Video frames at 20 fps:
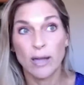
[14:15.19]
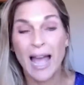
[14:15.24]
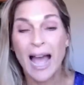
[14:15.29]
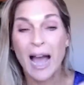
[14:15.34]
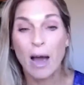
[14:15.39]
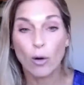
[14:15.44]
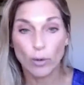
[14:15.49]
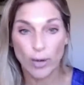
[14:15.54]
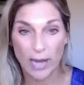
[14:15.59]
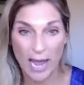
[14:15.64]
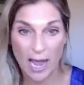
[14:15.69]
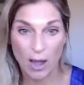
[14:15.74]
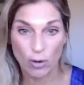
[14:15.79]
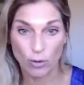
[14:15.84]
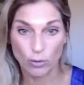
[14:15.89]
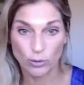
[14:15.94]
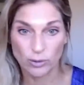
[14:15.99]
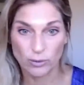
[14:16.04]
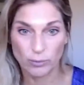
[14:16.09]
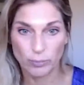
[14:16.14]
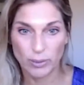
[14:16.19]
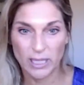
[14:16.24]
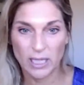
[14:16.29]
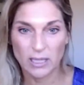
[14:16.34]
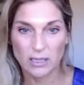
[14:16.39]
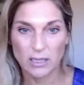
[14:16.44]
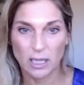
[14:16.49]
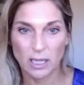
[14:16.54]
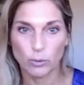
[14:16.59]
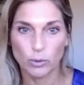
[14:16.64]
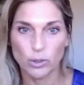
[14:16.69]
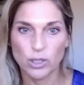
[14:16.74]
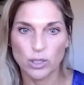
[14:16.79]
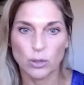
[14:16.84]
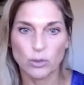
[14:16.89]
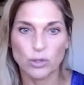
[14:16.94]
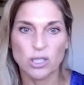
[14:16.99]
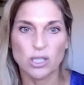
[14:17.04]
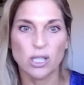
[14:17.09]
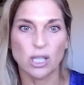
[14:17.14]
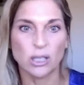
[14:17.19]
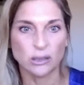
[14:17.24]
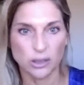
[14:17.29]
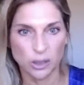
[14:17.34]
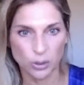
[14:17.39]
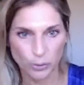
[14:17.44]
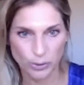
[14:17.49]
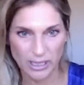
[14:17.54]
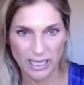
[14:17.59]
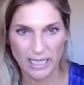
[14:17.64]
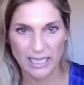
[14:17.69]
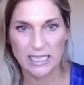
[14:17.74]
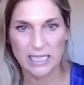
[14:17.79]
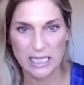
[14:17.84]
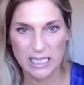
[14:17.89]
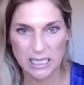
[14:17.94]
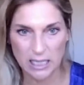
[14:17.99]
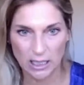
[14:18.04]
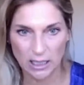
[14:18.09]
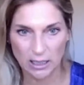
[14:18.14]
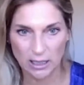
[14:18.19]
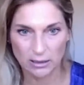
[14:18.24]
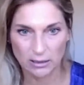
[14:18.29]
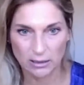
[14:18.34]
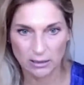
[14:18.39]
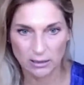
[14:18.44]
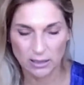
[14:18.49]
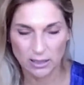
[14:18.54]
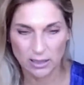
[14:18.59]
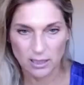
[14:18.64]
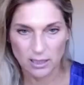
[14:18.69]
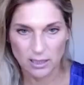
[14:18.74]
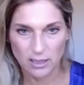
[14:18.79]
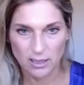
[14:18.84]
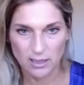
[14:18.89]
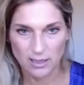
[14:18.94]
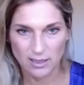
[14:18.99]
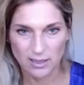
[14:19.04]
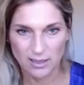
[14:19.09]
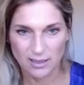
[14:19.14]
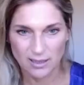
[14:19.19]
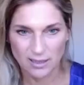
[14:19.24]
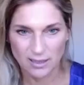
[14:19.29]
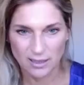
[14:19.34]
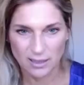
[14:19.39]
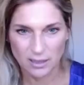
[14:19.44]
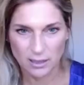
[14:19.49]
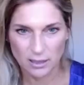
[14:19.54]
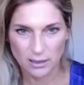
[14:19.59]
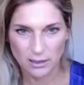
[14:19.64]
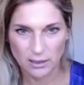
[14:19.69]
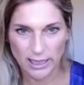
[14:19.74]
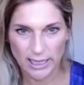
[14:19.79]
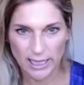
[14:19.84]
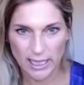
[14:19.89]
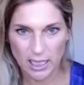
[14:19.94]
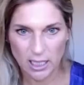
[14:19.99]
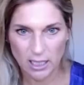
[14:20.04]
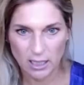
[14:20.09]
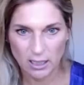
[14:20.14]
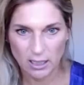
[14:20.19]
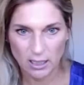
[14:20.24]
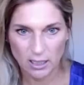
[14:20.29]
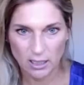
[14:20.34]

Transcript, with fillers: out out because I was so stuck to an idea. Mm. Like